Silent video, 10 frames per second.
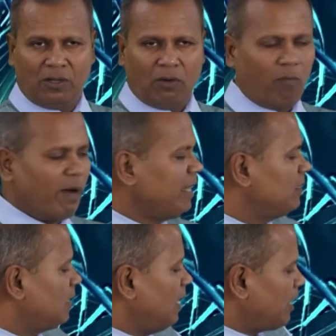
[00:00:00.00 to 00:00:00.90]
One is
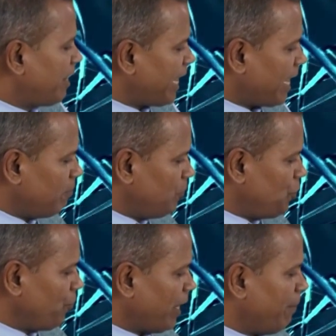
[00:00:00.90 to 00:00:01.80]
Triticum
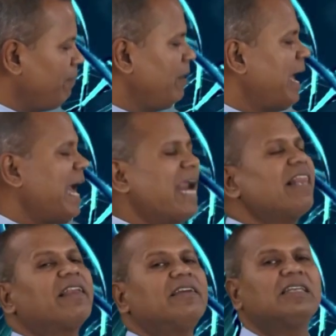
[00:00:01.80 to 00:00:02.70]
durum,
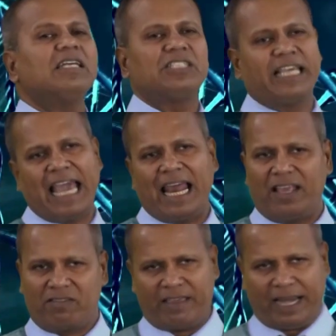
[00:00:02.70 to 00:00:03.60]
another is Cigale
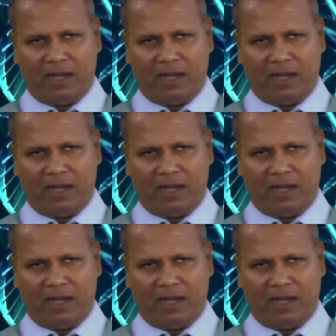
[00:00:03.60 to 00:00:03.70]
cereal.